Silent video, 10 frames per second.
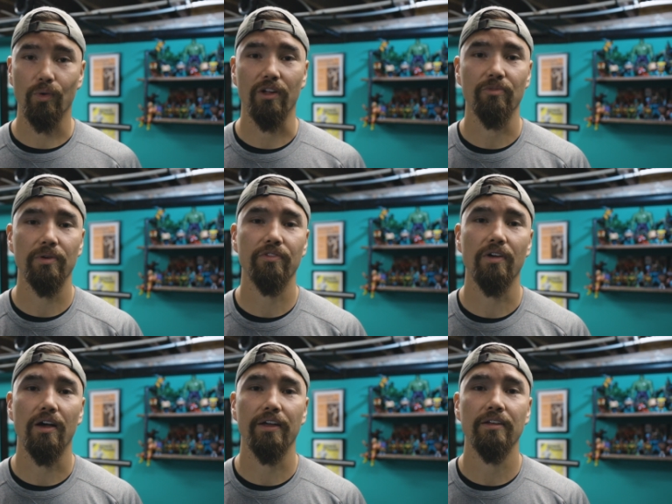12 per
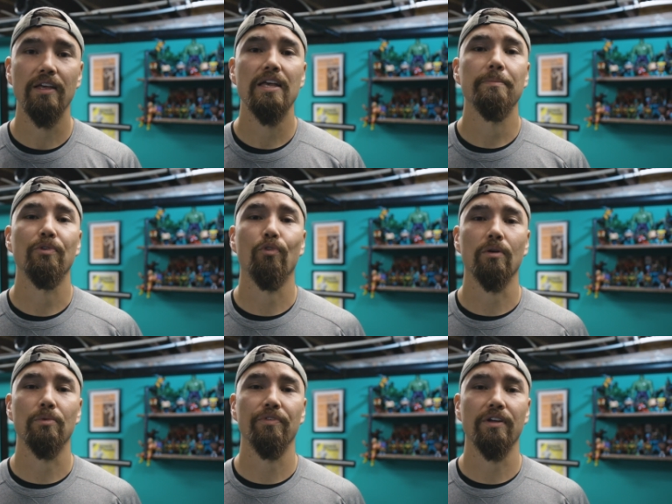side before
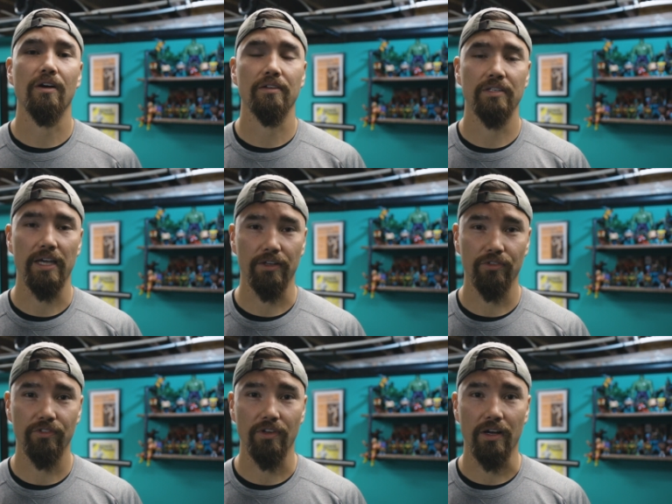moving on to
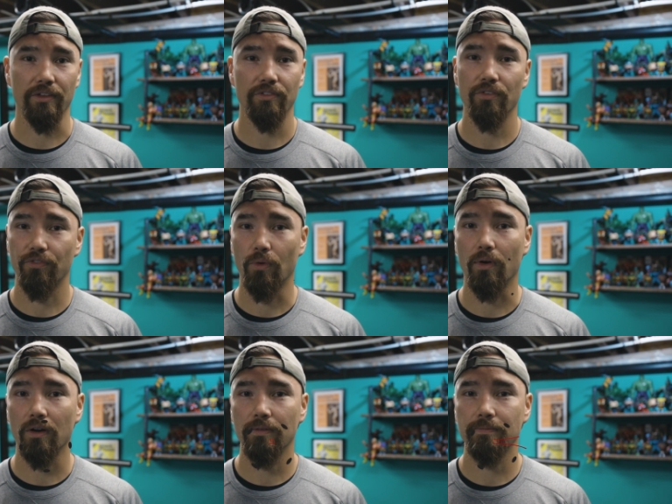exercise
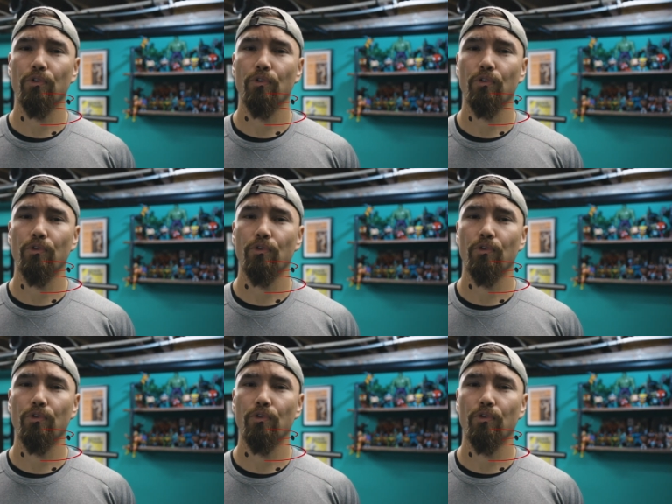4. The